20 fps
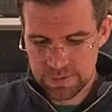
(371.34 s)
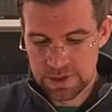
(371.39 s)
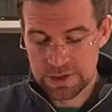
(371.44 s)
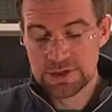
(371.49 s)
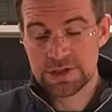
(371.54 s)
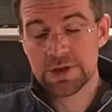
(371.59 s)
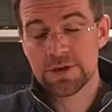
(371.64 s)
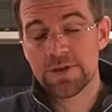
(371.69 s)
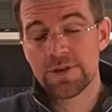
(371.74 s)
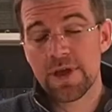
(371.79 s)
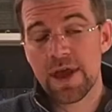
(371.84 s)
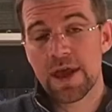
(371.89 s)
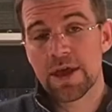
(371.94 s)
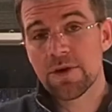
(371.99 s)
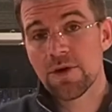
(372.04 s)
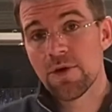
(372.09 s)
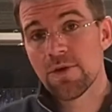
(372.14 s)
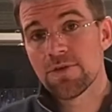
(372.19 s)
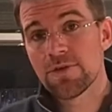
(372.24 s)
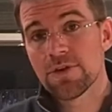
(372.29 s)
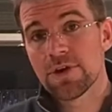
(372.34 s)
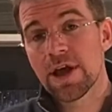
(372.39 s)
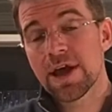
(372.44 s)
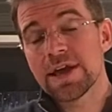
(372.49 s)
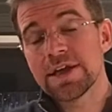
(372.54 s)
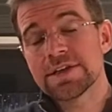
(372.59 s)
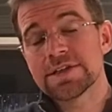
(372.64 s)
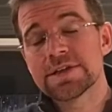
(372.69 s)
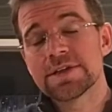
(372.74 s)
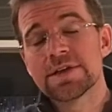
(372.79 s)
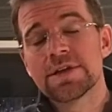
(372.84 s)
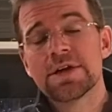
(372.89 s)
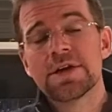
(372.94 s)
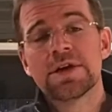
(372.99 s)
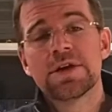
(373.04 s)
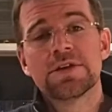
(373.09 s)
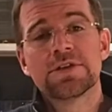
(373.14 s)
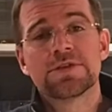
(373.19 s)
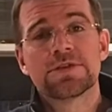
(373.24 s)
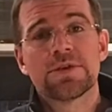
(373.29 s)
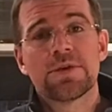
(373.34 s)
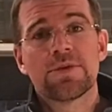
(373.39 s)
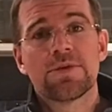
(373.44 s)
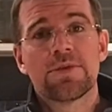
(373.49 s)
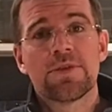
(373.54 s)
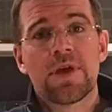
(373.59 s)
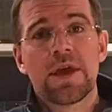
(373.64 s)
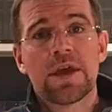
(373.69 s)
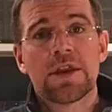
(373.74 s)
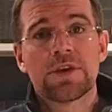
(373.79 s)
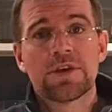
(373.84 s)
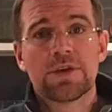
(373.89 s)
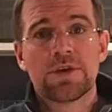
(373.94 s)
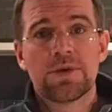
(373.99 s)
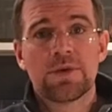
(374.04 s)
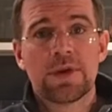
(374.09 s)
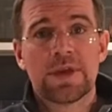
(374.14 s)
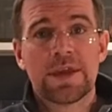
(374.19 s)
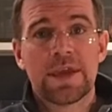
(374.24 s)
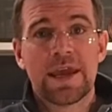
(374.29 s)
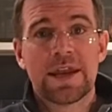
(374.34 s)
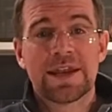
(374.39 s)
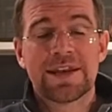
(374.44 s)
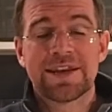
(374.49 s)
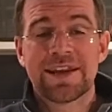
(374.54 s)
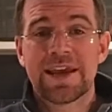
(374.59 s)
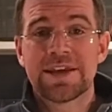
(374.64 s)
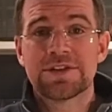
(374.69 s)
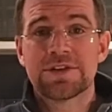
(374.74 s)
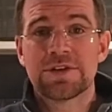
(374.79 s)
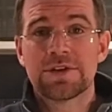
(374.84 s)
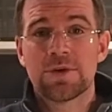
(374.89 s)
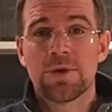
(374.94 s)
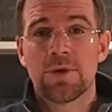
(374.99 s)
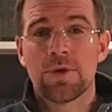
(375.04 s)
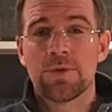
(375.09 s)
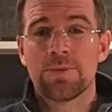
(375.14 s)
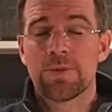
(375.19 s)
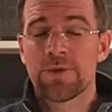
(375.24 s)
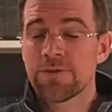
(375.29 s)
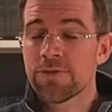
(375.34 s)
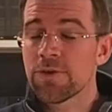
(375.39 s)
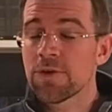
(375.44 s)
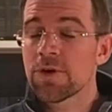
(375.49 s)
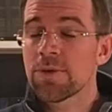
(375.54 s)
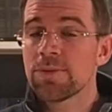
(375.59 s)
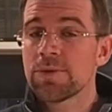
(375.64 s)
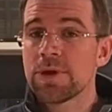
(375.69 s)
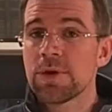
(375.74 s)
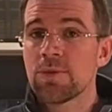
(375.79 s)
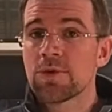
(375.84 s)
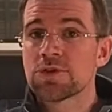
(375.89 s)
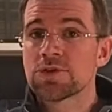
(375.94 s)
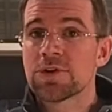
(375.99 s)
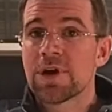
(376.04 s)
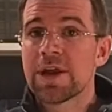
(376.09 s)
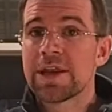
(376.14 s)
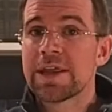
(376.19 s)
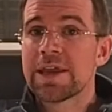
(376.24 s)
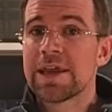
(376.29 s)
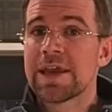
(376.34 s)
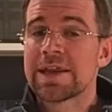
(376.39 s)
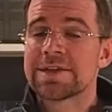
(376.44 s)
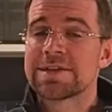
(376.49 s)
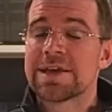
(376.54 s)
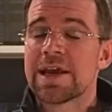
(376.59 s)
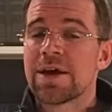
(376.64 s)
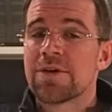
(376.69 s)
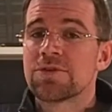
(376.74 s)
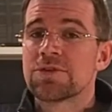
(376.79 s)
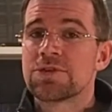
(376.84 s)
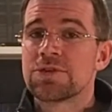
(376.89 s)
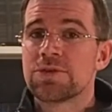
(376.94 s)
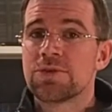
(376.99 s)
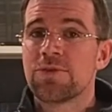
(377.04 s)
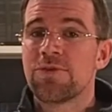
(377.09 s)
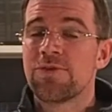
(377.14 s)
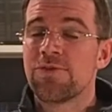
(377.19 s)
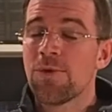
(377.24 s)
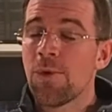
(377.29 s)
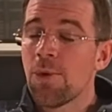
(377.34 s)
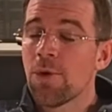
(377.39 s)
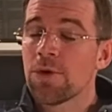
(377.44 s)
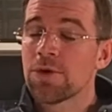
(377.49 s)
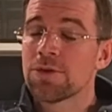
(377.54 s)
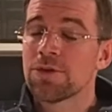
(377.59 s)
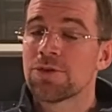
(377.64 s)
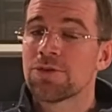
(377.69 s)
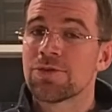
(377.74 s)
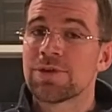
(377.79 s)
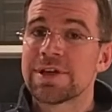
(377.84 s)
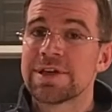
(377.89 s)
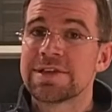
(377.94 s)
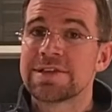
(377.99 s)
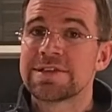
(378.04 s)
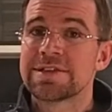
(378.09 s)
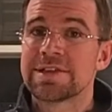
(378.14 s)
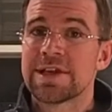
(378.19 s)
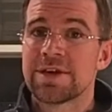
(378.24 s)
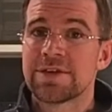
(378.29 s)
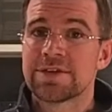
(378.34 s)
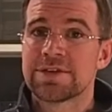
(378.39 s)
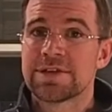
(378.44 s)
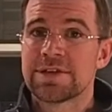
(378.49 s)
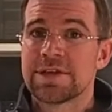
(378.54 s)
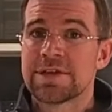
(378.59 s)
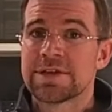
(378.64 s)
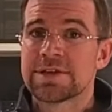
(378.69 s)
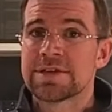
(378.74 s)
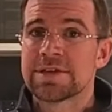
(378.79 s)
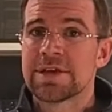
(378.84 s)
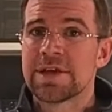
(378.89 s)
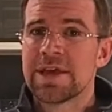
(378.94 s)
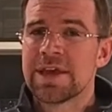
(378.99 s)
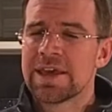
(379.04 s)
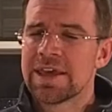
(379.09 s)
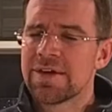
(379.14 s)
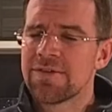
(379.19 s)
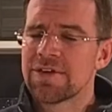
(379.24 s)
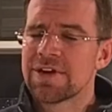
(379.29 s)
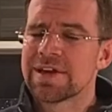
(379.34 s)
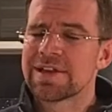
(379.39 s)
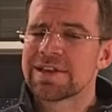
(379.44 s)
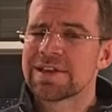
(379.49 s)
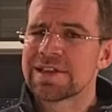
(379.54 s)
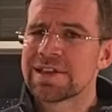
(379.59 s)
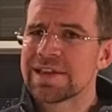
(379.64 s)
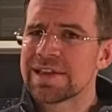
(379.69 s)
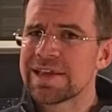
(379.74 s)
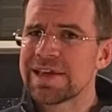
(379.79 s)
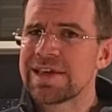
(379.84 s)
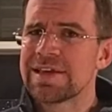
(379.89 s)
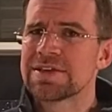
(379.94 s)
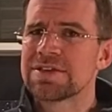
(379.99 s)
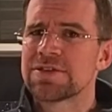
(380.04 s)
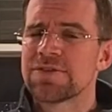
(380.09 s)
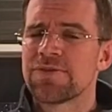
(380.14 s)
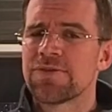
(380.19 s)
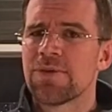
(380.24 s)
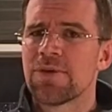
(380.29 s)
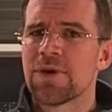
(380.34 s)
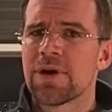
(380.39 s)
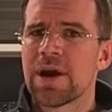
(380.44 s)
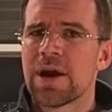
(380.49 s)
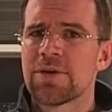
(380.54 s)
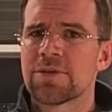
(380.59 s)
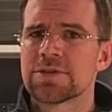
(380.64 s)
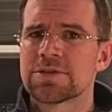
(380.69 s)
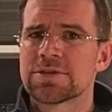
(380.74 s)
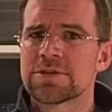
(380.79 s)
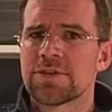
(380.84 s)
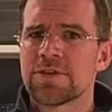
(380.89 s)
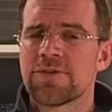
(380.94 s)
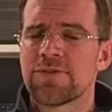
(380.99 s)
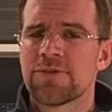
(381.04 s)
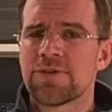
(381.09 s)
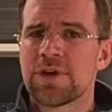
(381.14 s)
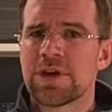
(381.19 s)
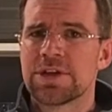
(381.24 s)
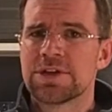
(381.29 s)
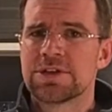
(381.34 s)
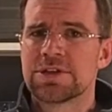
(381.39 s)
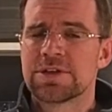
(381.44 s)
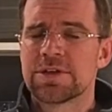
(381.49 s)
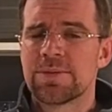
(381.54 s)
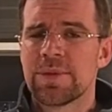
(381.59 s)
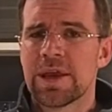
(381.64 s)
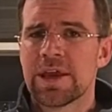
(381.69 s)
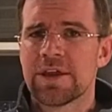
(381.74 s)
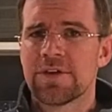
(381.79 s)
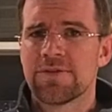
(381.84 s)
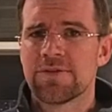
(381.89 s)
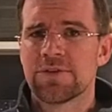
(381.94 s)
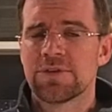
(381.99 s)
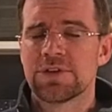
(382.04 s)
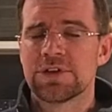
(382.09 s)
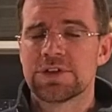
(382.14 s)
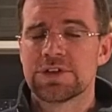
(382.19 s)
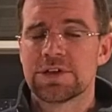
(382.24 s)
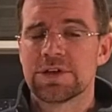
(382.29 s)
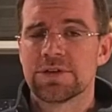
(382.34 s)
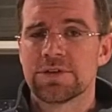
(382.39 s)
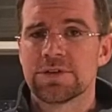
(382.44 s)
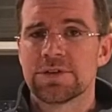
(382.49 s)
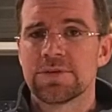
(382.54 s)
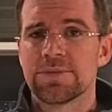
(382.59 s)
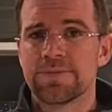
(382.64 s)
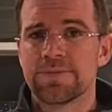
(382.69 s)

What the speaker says: Chill that overnight so that you can get it nice and cold. Preferably, we're trying to get down to 4 degrees Celsius. Give it at least 4 hours in the fridge to make it fully chilled.